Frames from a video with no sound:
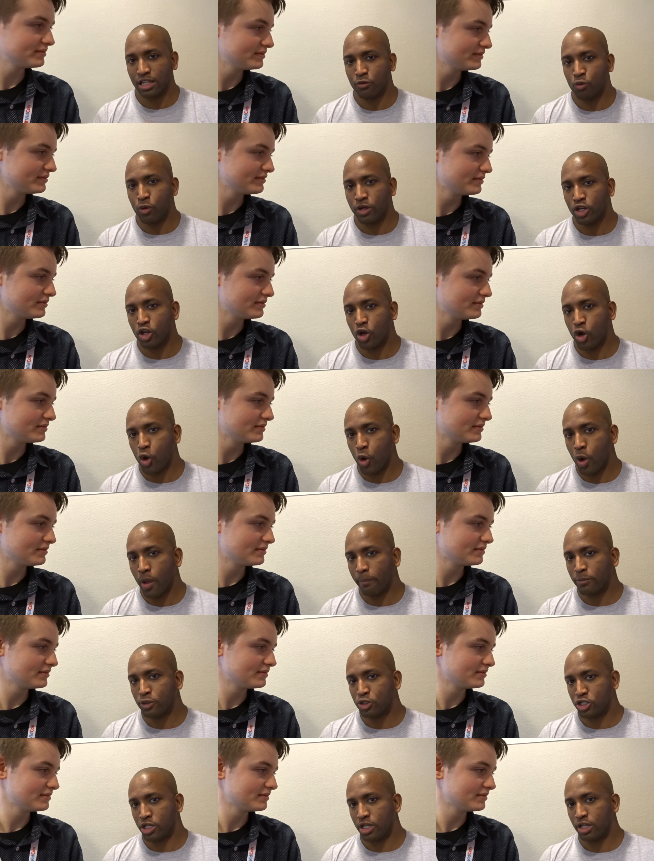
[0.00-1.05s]
Speaker 1: of one to O M
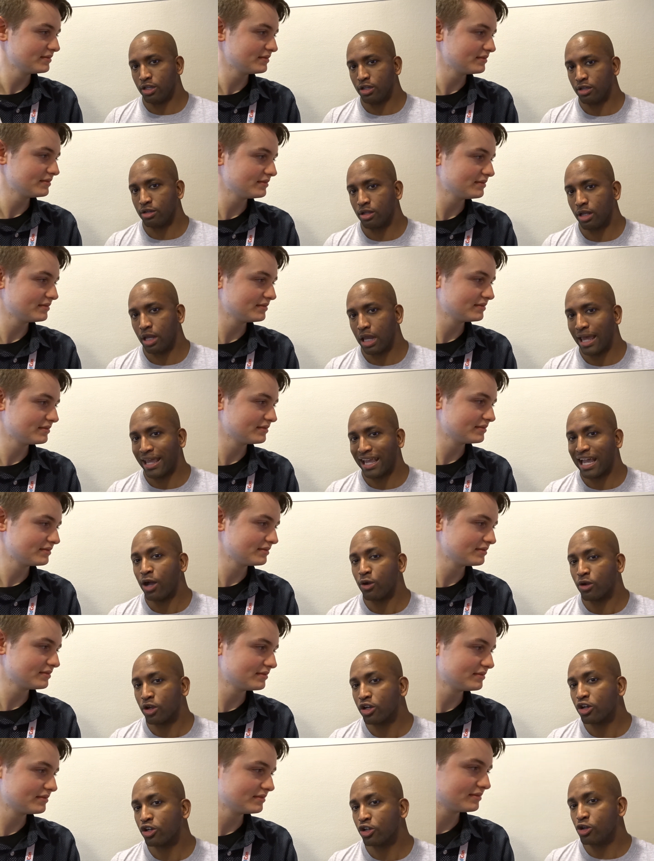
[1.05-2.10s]
G, like how
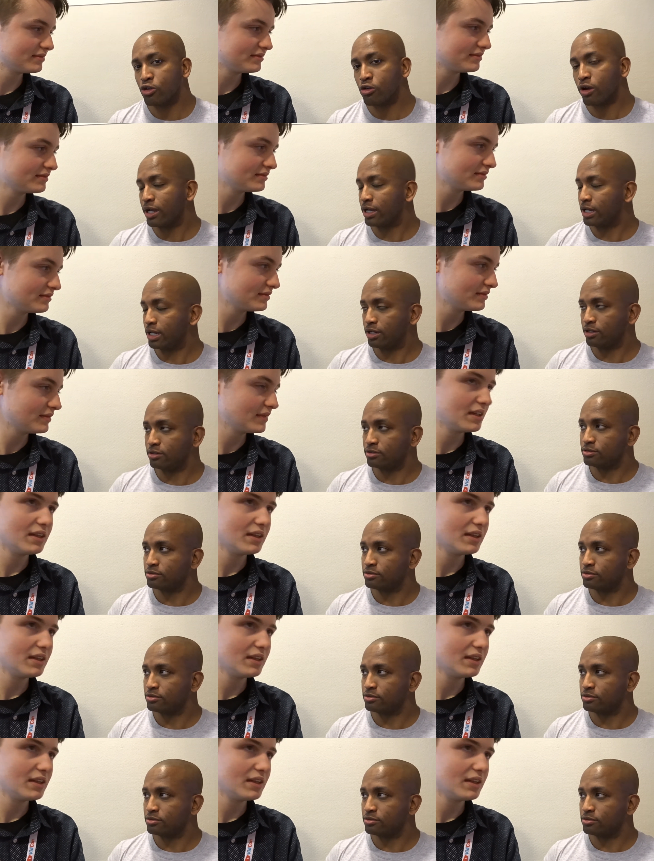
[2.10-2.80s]
good are you right now?